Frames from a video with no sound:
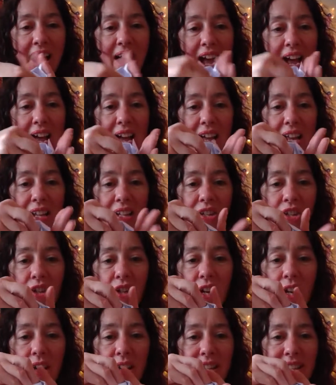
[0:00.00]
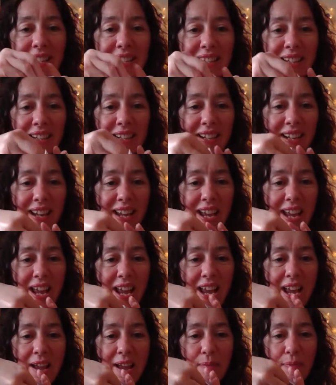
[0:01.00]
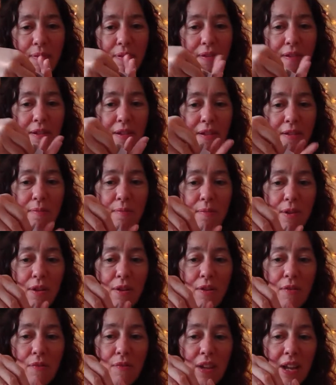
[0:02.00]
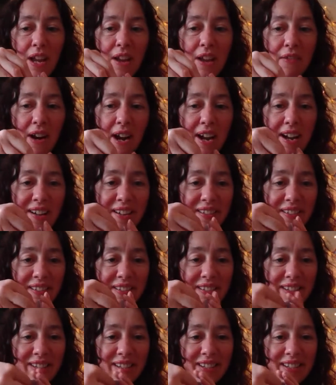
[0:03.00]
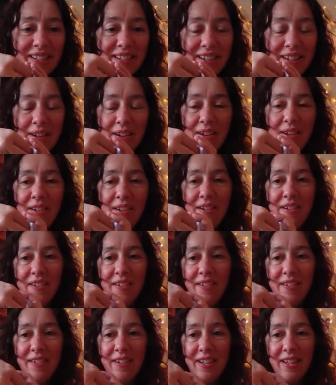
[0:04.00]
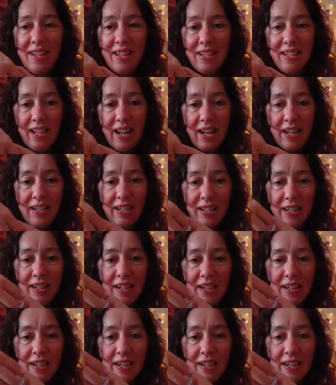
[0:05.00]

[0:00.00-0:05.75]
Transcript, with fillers: and just keep moving it round at the centre,